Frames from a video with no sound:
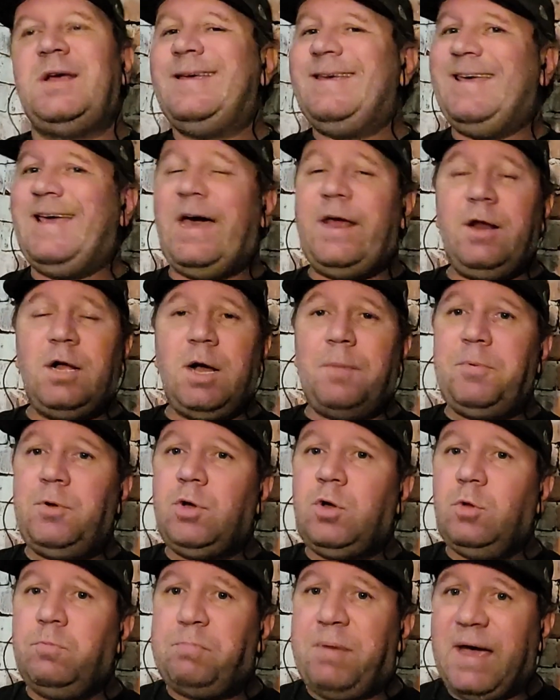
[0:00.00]
He had a couple
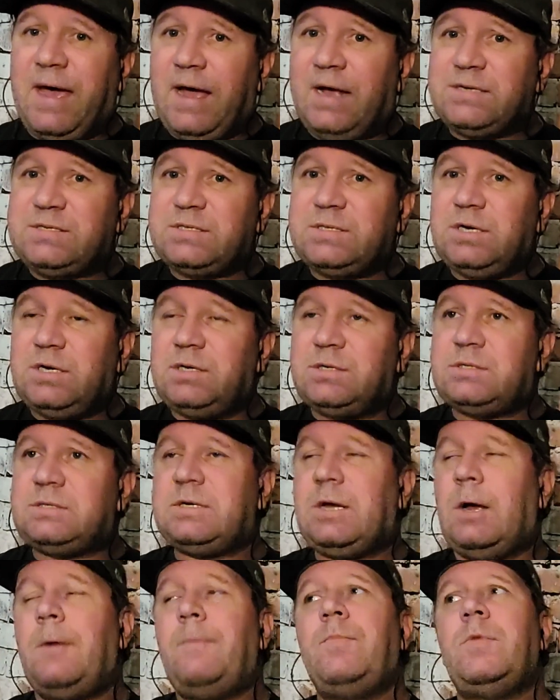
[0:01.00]
of good
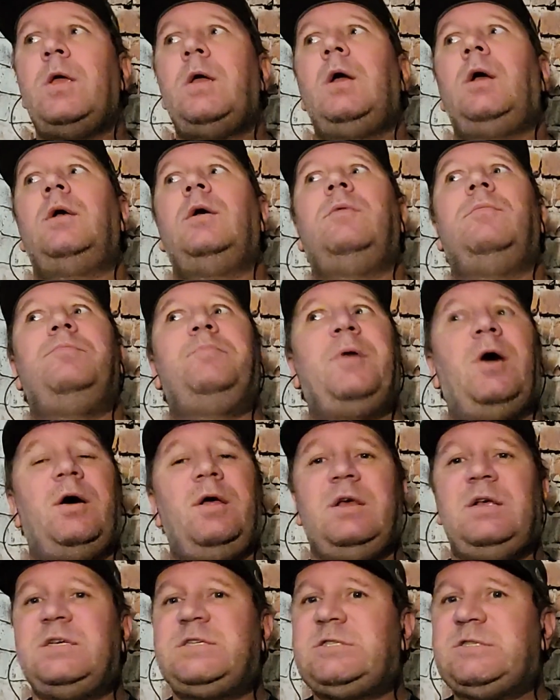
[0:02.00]
passes,
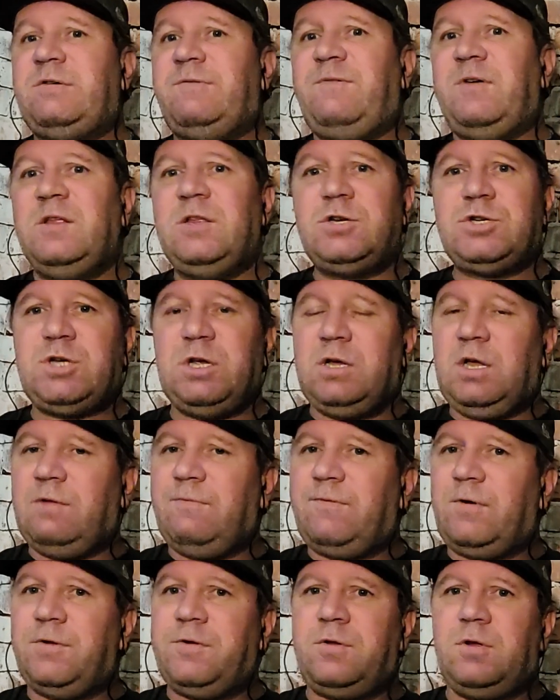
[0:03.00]
but his finishing
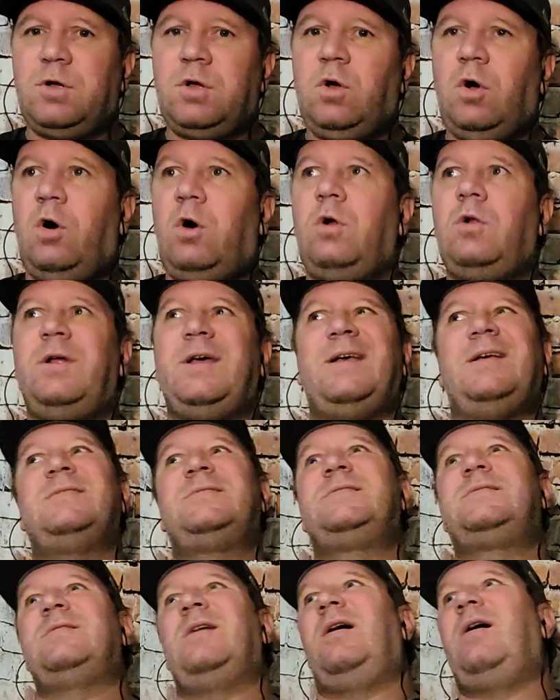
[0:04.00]
in front of the goal
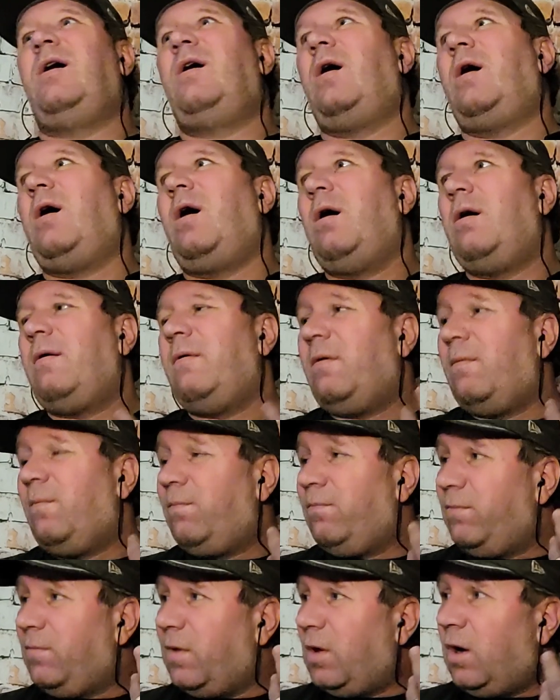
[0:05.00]
is
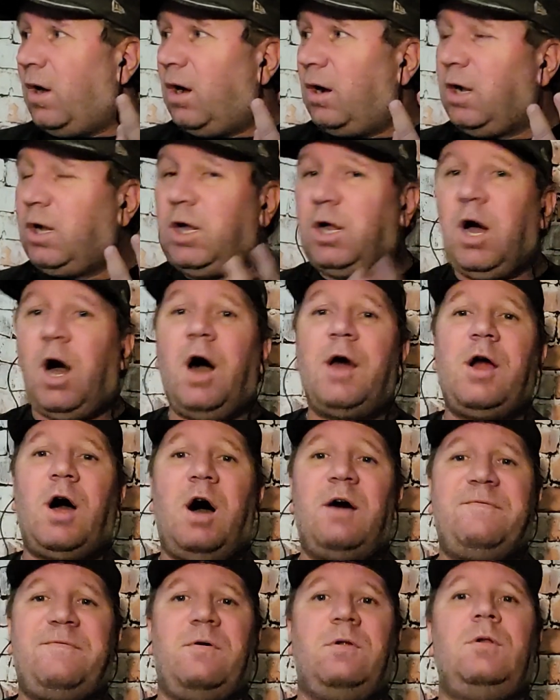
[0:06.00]

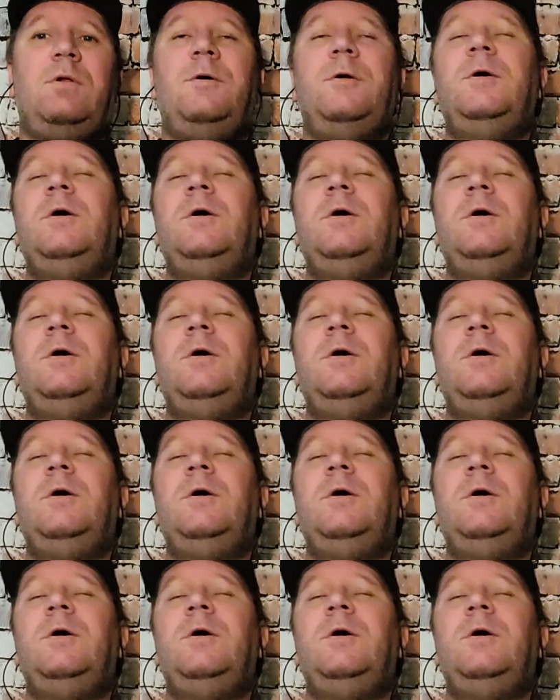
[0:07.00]
god-awful.